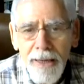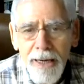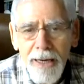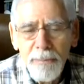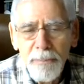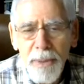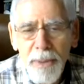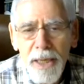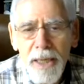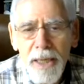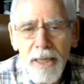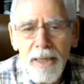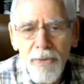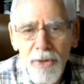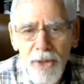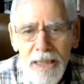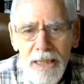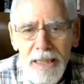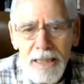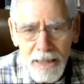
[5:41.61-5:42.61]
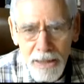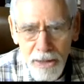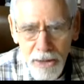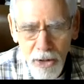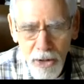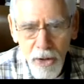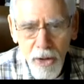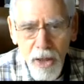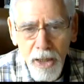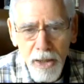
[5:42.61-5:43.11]
of being the
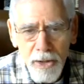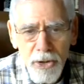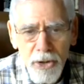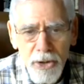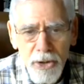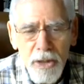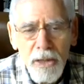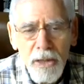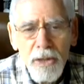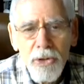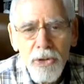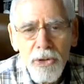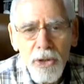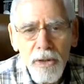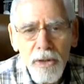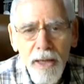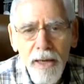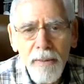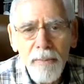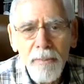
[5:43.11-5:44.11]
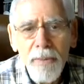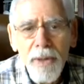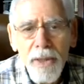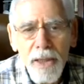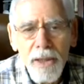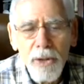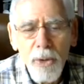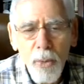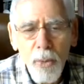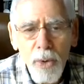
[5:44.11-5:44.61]
cause célèbre
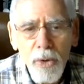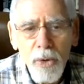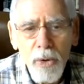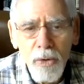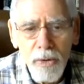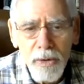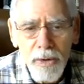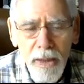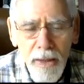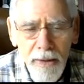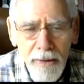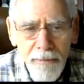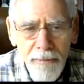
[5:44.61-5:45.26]
in the world.